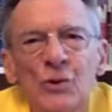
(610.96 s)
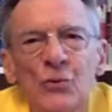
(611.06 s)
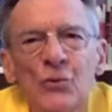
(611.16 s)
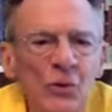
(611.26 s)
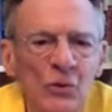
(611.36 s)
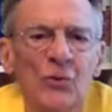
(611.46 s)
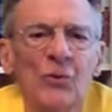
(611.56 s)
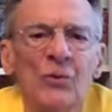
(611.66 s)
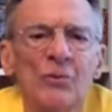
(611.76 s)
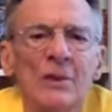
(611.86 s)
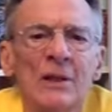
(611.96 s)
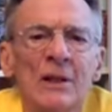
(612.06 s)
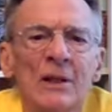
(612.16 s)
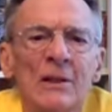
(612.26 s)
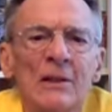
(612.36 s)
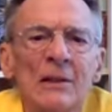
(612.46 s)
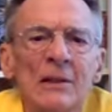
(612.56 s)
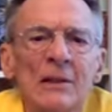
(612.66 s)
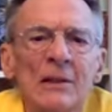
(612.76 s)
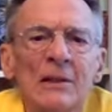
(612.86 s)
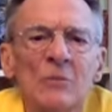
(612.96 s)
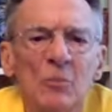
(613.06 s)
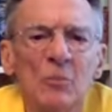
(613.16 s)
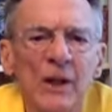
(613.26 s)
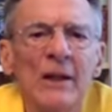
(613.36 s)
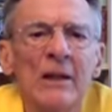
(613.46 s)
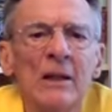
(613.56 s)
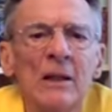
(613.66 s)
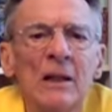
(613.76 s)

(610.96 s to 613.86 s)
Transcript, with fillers: is Jesus, uh, my buddy.